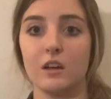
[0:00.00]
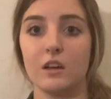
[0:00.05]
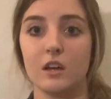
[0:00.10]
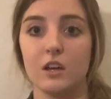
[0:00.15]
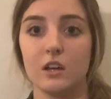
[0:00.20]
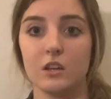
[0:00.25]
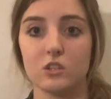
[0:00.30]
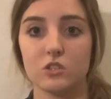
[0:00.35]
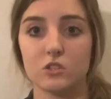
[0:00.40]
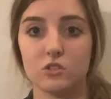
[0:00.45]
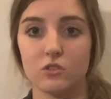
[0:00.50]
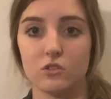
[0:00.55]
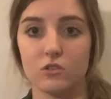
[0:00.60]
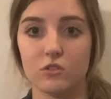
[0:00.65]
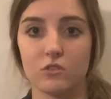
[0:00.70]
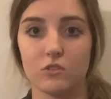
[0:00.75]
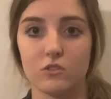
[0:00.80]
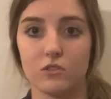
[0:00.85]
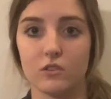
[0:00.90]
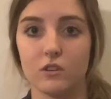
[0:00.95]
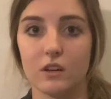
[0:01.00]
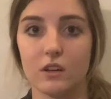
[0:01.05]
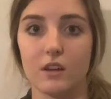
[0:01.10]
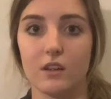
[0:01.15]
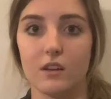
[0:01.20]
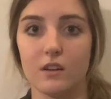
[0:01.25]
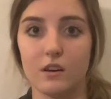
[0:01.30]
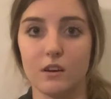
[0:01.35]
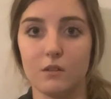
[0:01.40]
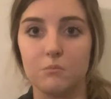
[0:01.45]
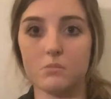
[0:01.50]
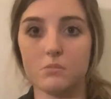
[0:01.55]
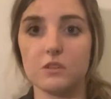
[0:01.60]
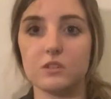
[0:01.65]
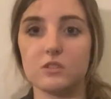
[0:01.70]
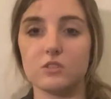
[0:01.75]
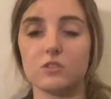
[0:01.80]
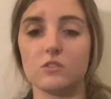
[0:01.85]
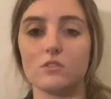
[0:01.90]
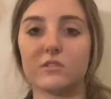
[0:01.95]
Circle and up.
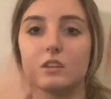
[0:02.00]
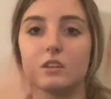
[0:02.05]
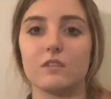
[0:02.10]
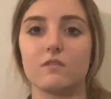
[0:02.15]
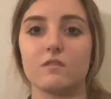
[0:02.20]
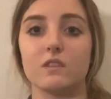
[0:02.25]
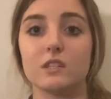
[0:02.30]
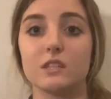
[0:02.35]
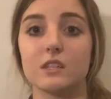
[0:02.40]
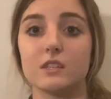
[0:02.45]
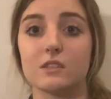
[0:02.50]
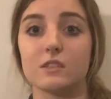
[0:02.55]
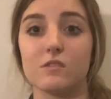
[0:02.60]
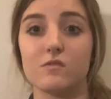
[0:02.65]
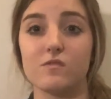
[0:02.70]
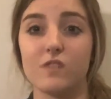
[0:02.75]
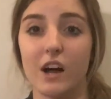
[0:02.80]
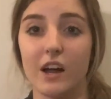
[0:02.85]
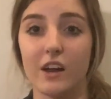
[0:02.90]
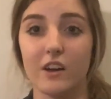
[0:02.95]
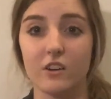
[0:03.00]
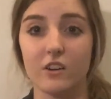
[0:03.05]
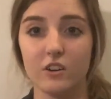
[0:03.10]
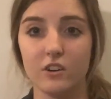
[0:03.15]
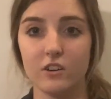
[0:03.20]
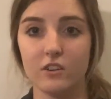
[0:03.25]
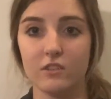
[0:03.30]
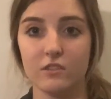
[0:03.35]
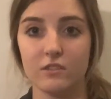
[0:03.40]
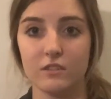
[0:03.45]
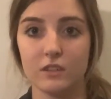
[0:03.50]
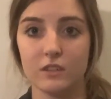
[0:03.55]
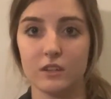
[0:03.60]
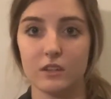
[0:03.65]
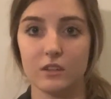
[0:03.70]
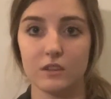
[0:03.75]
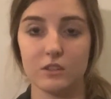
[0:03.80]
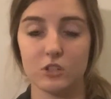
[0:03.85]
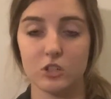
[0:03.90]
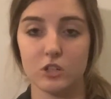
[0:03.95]
So you think of this as the fire in
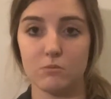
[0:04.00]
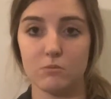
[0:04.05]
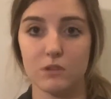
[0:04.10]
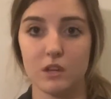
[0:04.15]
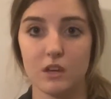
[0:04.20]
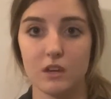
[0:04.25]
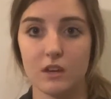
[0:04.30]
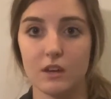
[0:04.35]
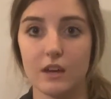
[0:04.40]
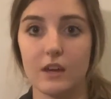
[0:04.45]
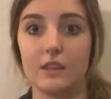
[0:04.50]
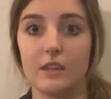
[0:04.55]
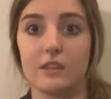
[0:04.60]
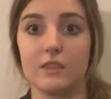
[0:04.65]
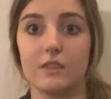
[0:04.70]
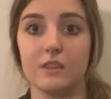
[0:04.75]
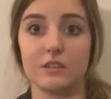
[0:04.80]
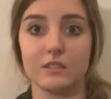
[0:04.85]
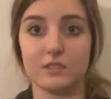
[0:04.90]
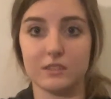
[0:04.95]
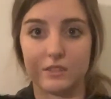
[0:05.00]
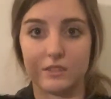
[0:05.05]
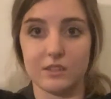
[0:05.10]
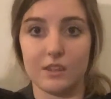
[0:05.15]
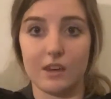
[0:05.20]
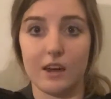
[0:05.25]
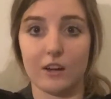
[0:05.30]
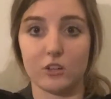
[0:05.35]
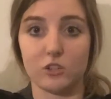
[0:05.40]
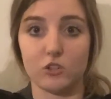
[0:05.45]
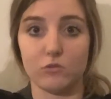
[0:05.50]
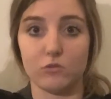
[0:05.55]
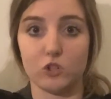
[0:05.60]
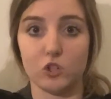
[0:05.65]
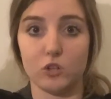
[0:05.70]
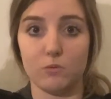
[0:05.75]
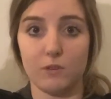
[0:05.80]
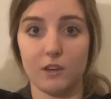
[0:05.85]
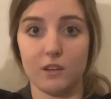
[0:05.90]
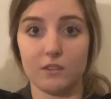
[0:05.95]
the chimney, and then this is the actual
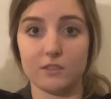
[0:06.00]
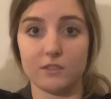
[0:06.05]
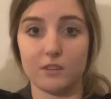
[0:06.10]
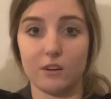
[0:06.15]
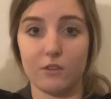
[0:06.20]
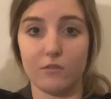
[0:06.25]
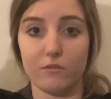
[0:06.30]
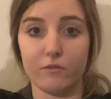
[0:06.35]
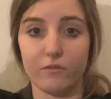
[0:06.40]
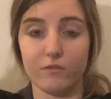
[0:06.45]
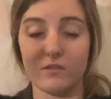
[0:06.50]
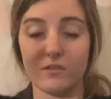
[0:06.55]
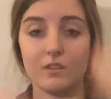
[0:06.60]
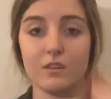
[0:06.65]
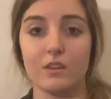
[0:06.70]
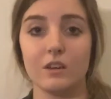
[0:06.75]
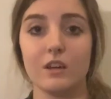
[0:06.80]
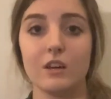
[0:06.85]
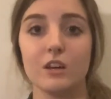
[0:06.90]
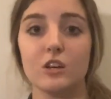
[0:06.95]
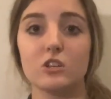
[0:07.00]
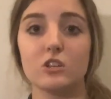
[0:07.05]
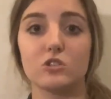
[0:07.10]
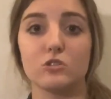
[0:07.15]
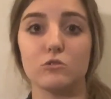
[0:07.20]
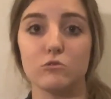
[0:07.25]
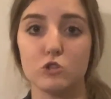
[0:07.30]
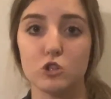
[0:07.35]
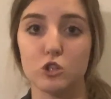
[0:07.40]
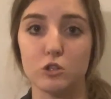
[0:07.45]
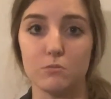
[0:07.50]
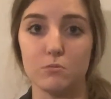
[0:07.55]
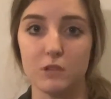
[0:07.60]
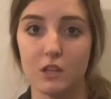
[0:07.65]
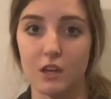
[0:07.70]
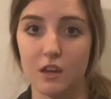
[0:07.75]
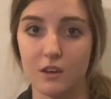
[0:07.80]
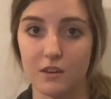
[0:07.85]
chimney itself. So chimney.